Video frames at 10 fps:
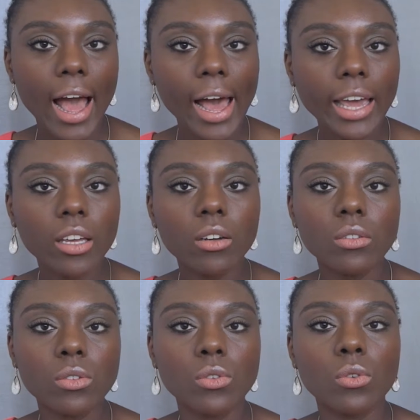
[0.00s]
I
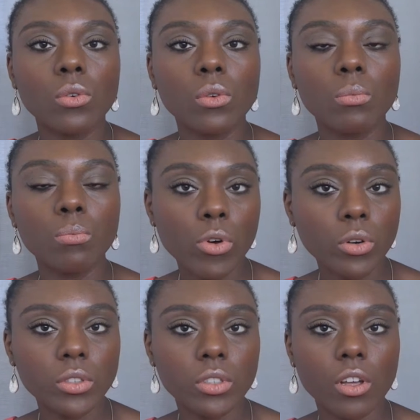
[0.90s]
also
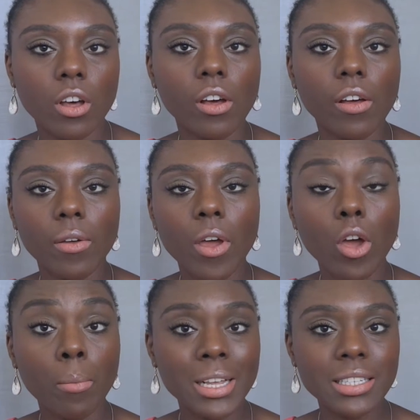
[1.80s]
bought uh,
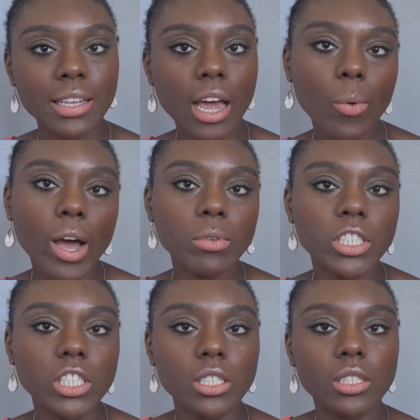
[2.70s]
her mascara,
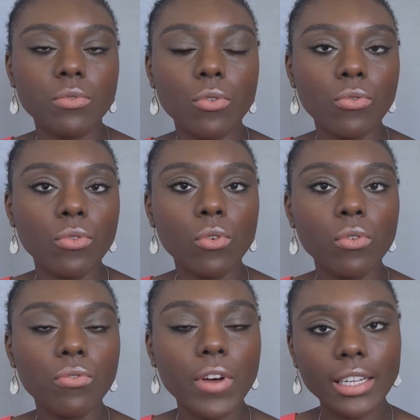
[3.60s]
which is the Full
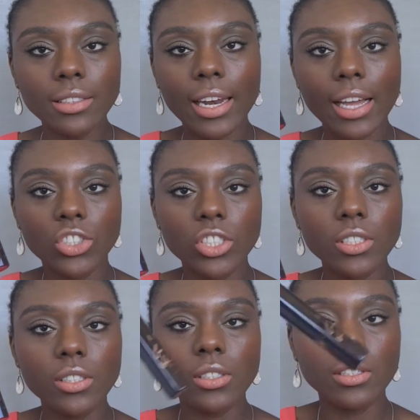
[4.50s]
Fat
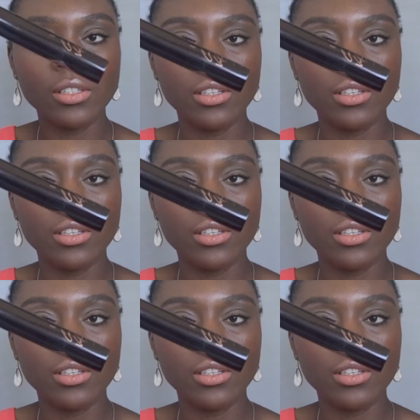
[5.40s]
Lashes.